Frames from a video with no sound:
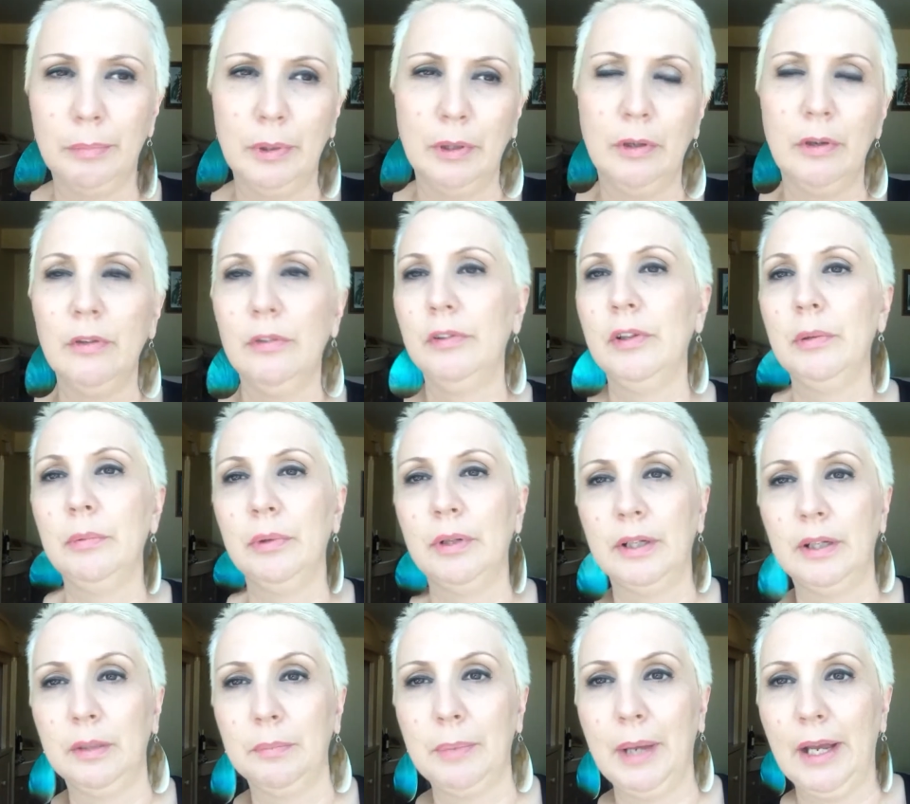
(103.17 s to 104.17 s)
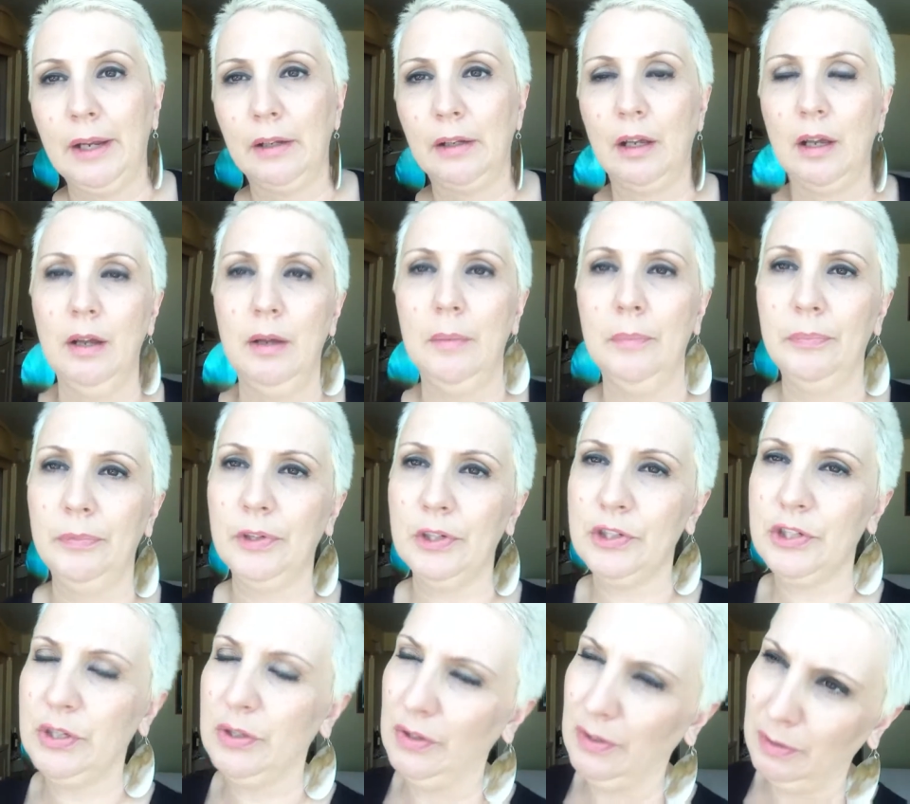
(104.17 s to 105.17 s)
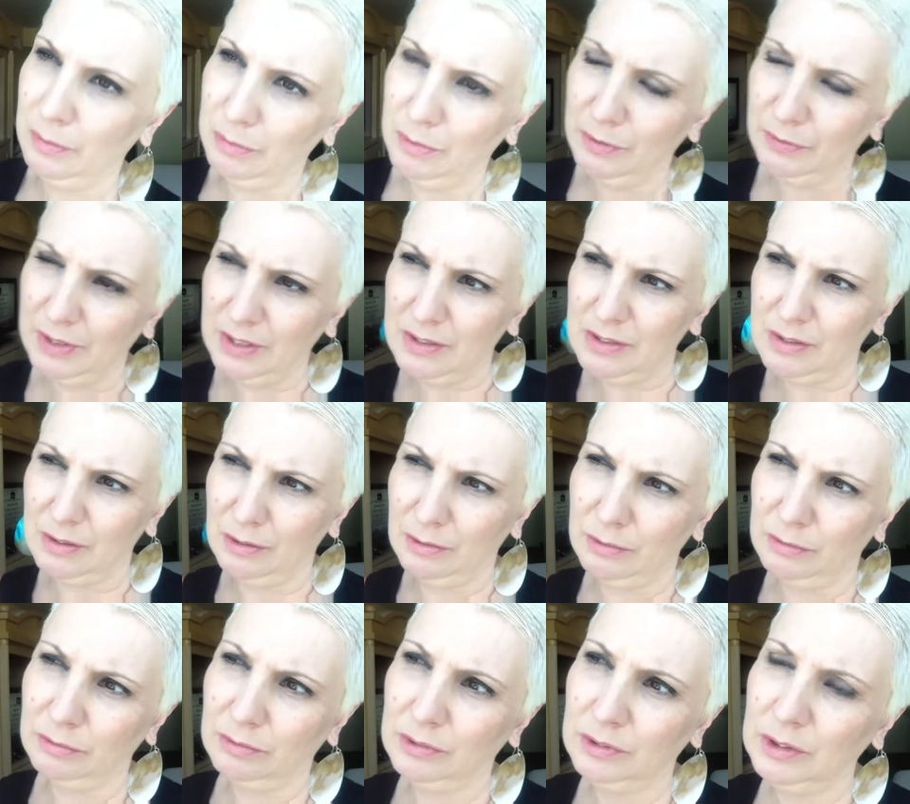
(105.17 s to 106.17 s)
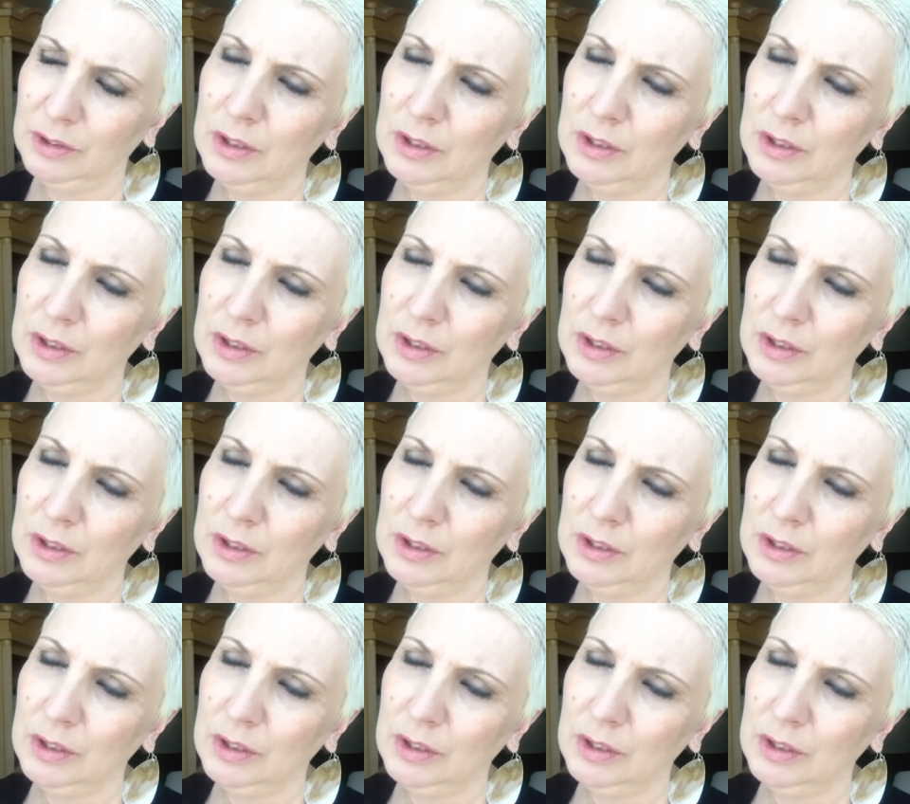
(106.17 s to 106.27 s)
But hopefully when I get back, they're shooting the movie, so